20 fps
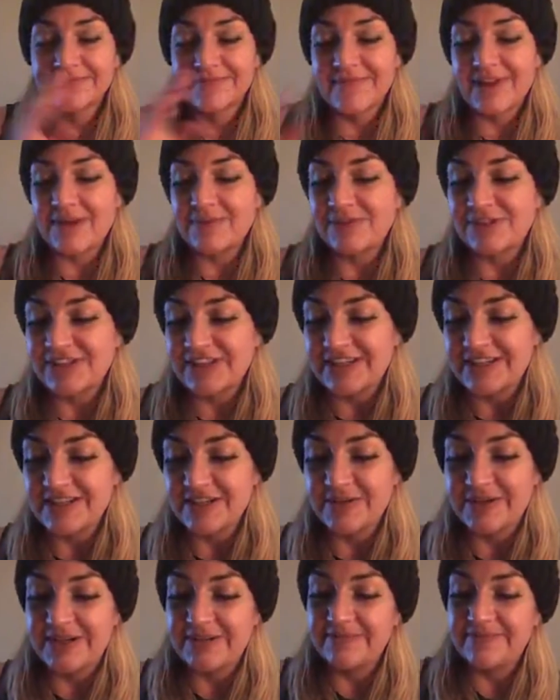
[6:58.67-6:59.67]
I'm just going to do
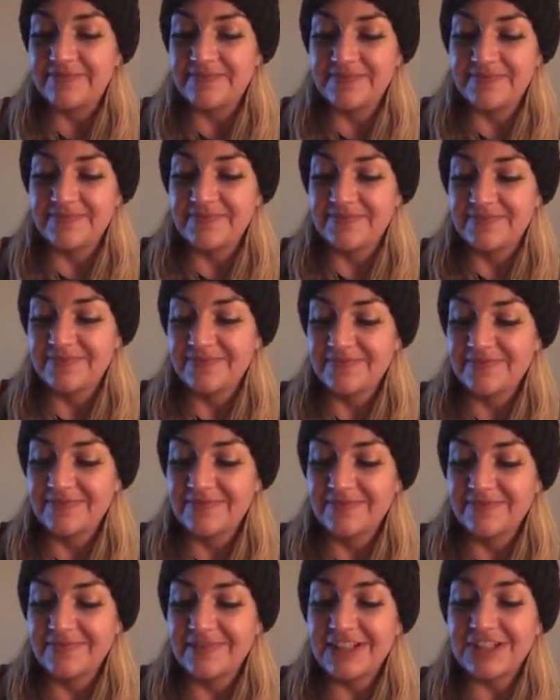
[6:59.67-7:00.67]
it.
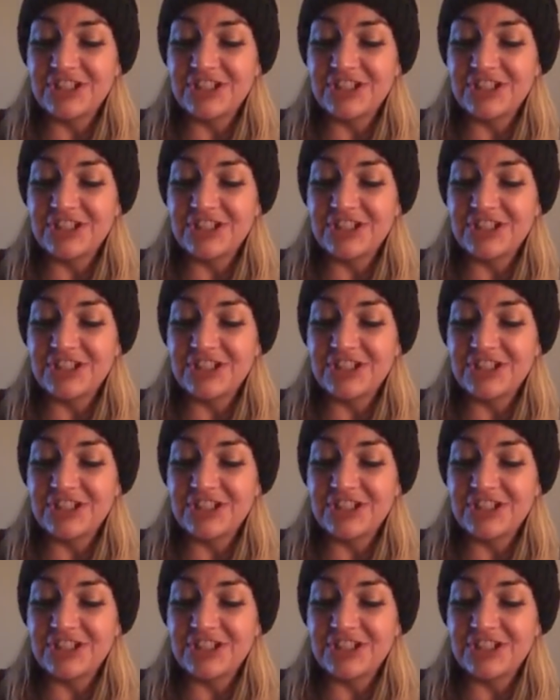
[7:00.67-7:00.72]
The